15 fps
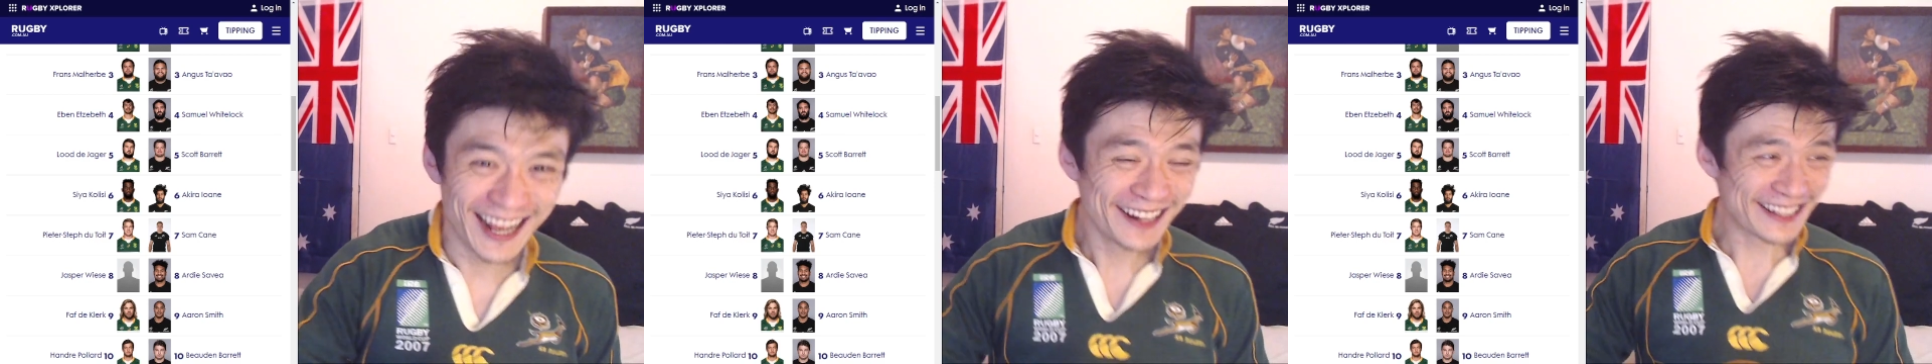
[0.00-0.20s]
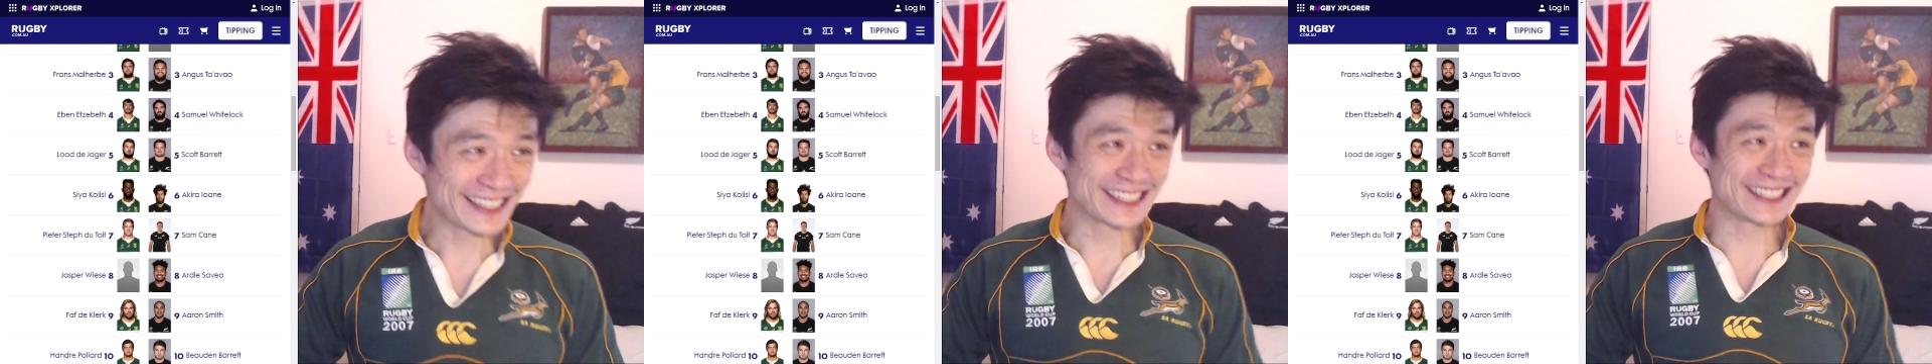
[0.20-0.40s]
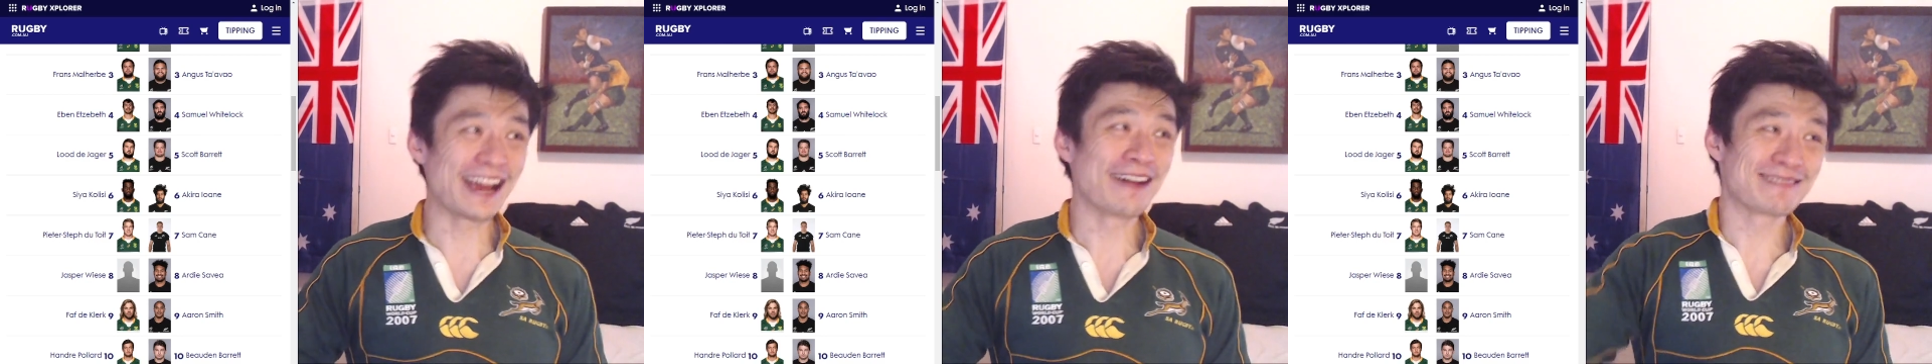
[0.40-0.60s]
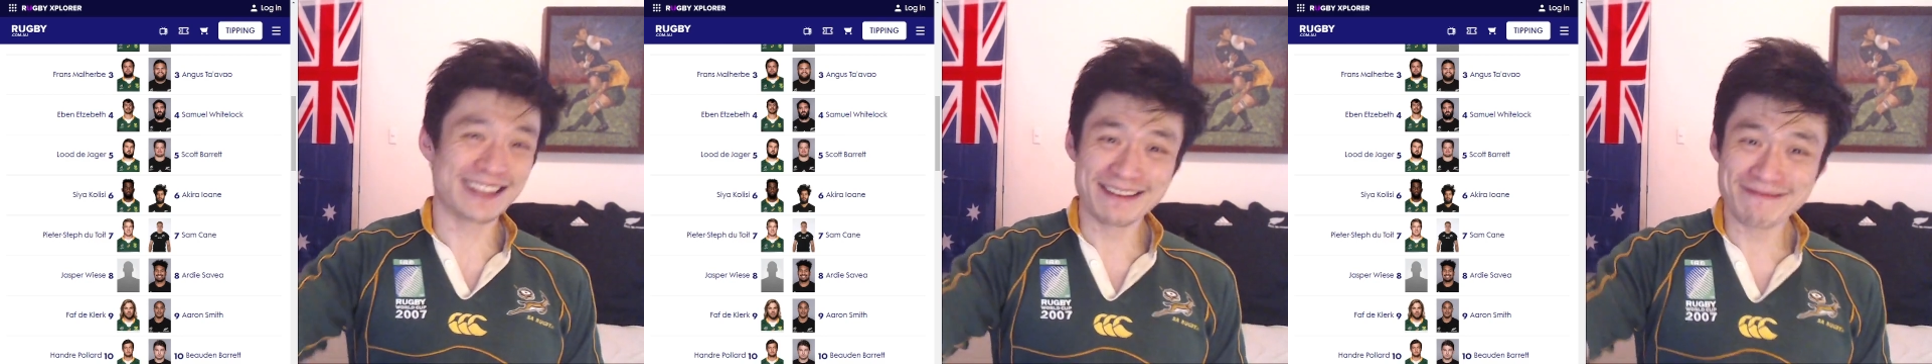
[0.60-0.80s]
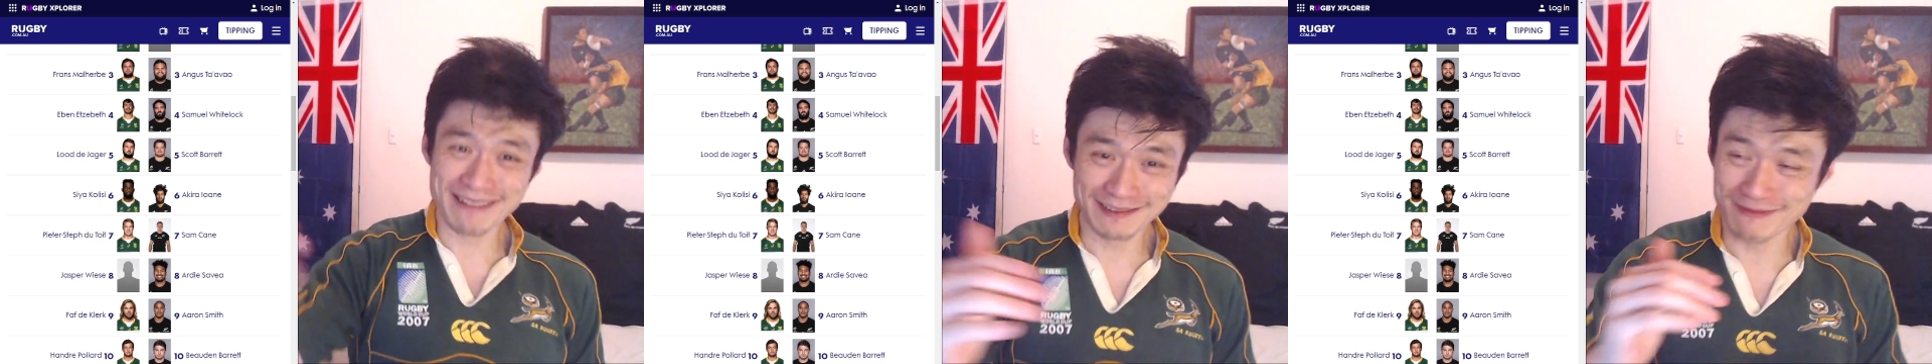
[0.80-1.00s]
steps in
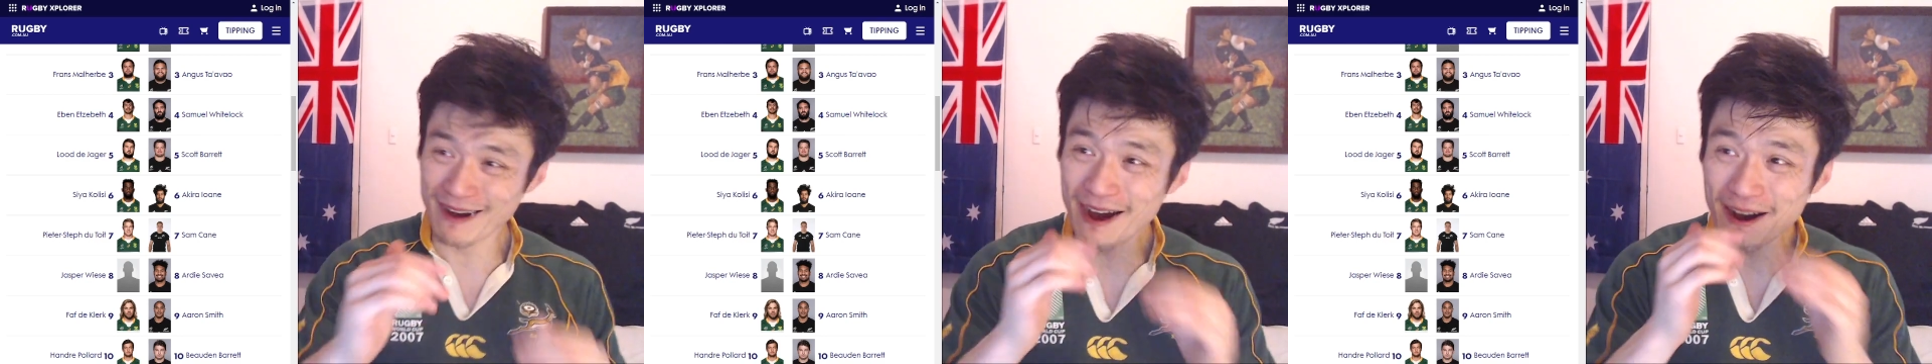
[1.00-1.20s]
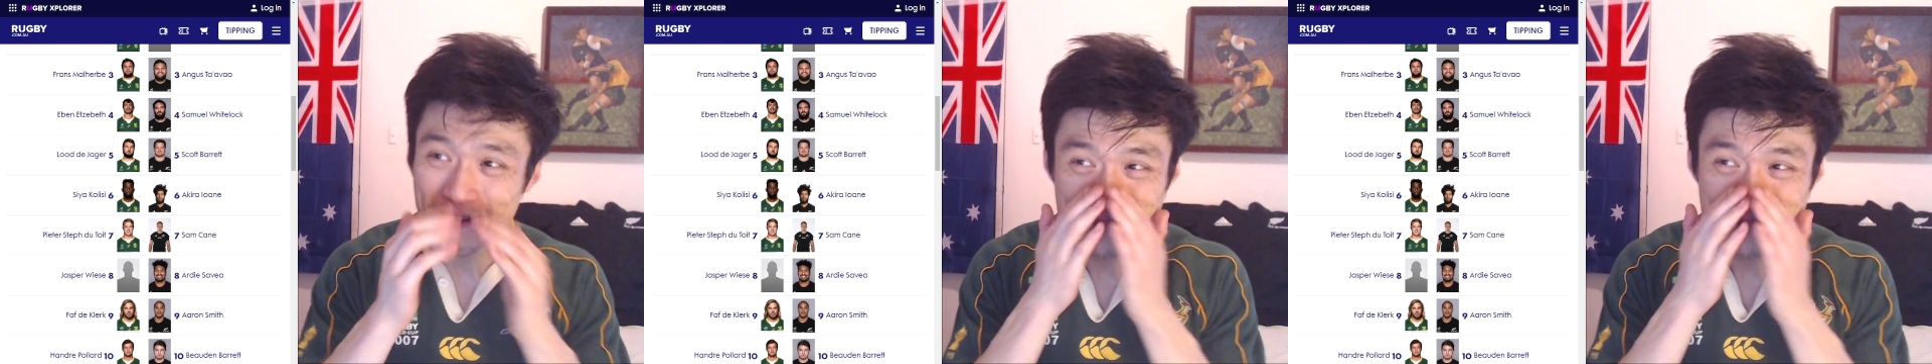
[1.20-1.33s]
as well.